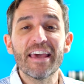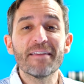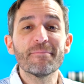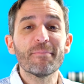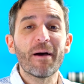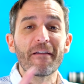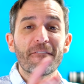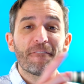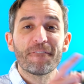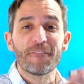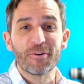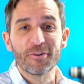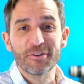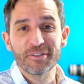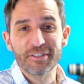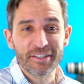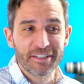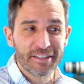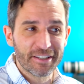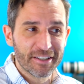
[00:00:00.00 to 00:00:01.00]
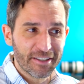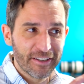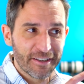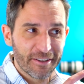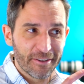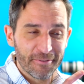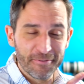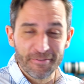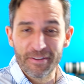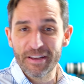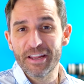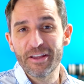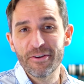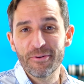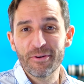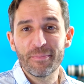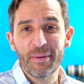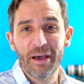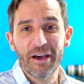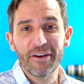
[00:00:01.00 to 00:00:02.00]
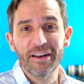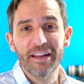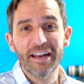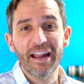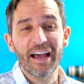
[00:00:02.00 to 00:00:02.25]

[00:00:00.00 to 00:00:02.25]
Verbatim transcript: In my first video about it,